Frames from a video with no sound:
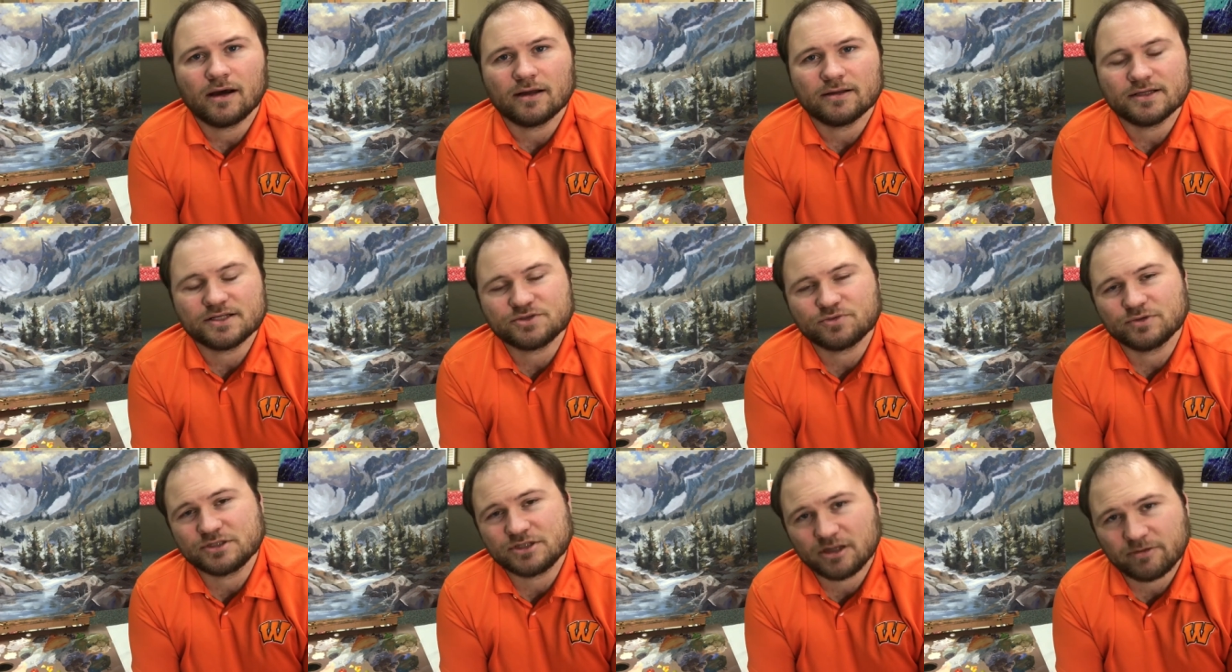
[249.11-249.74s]
this
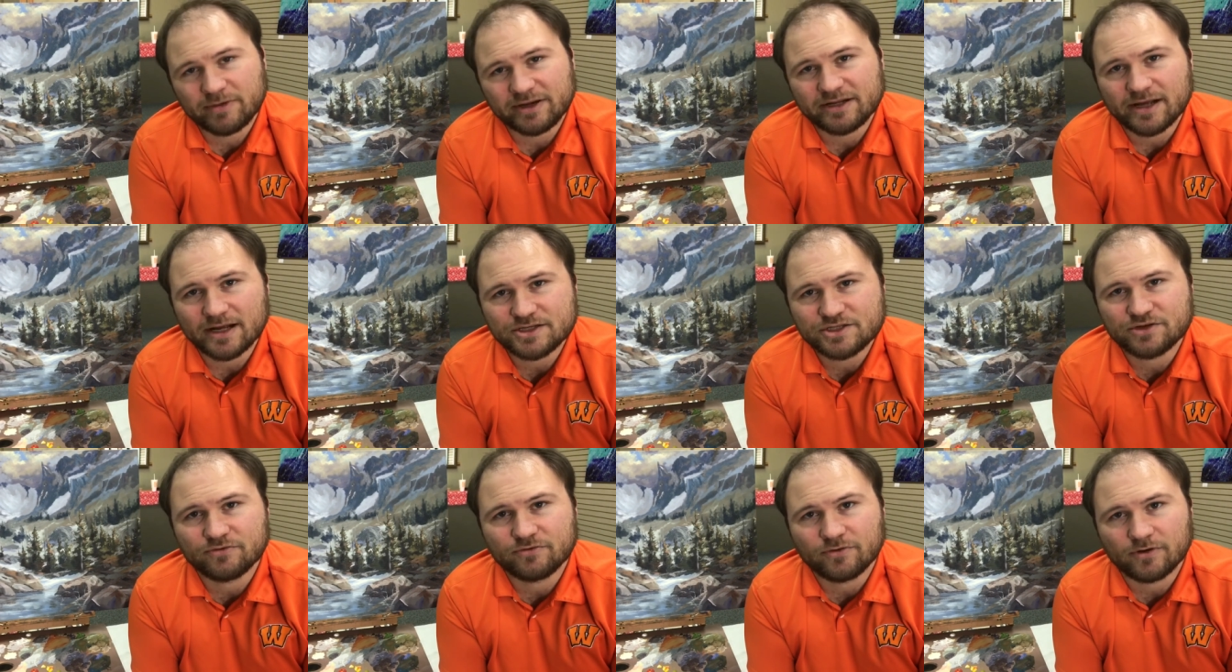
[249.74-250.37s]
one's going to be
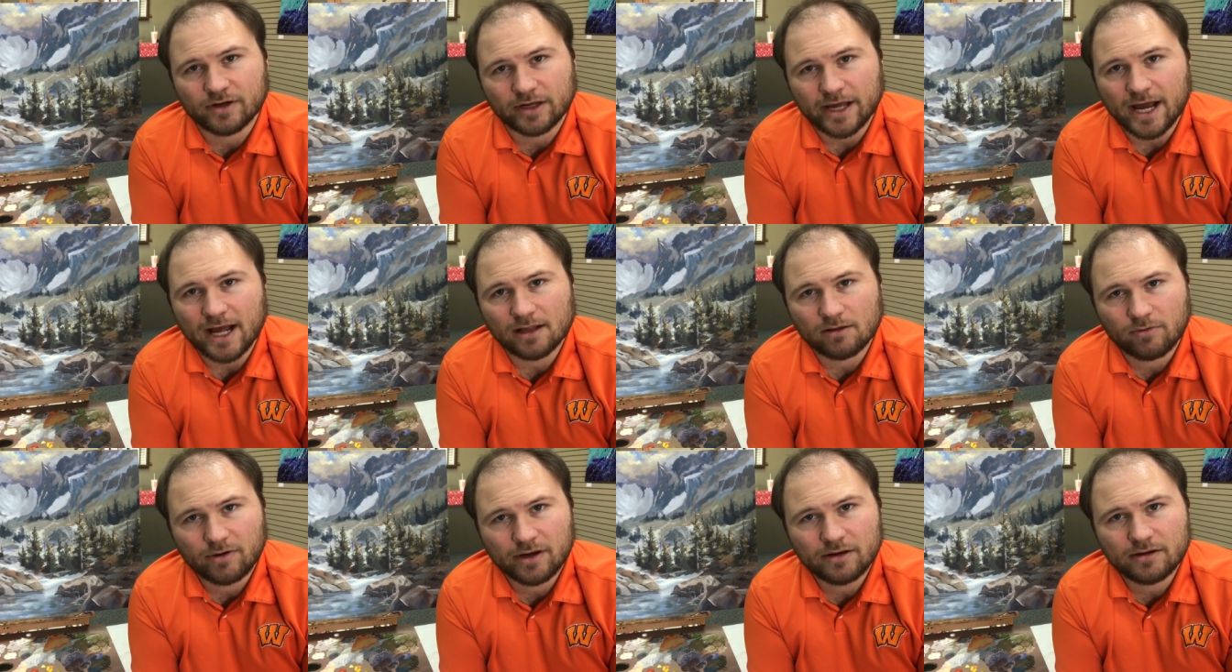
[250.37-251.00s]
destined for a
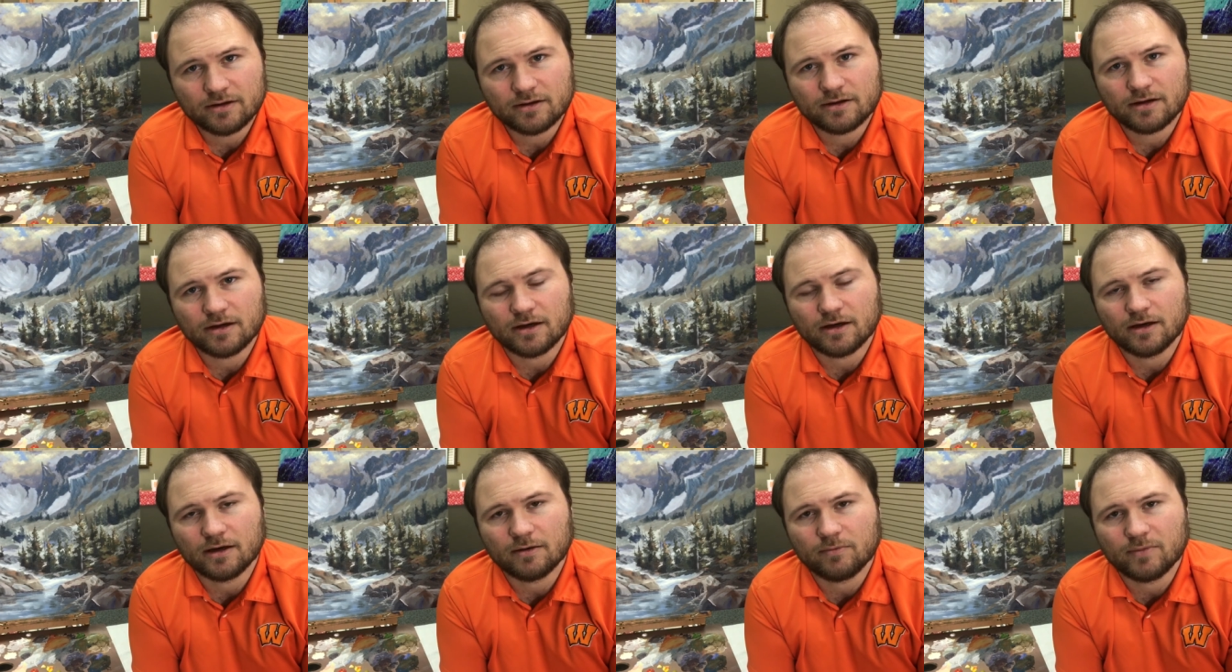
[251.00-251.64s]
gallery
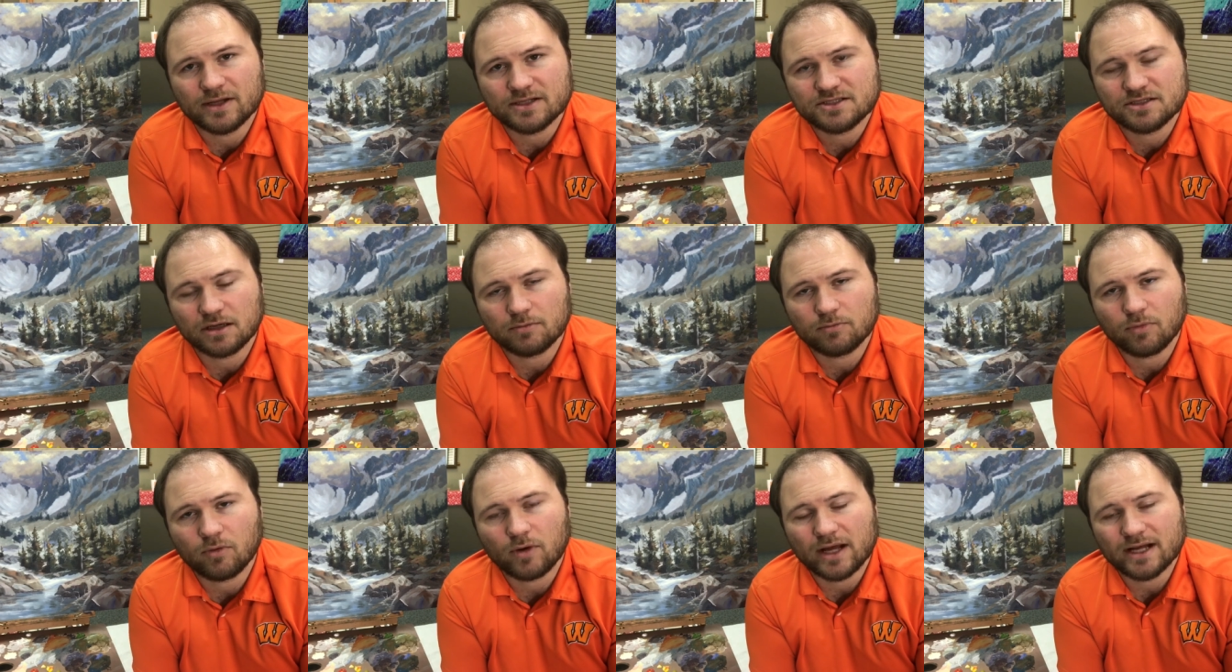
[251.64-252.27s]
at
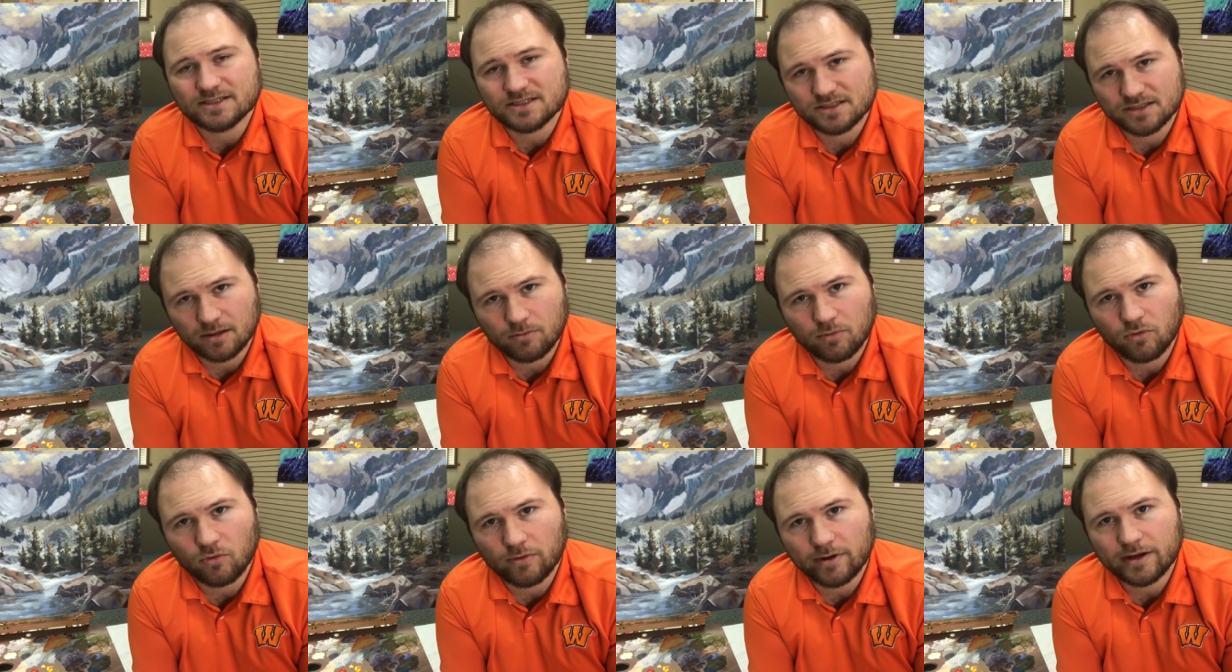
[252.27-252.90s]
some
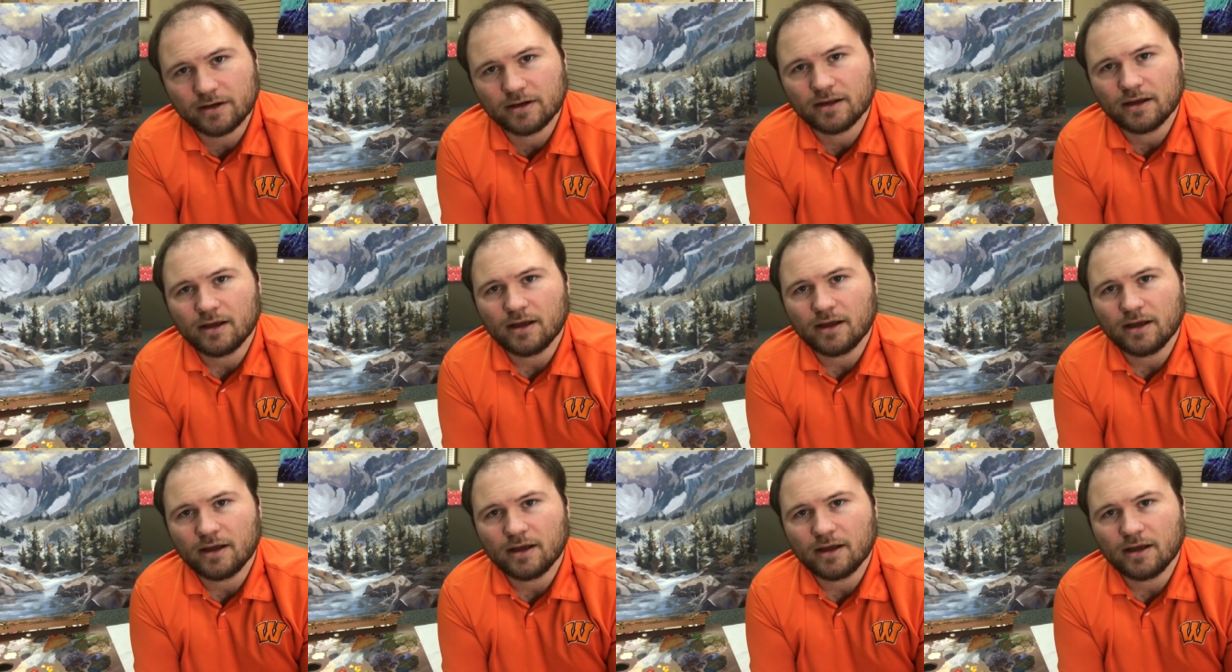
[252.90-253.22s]
point,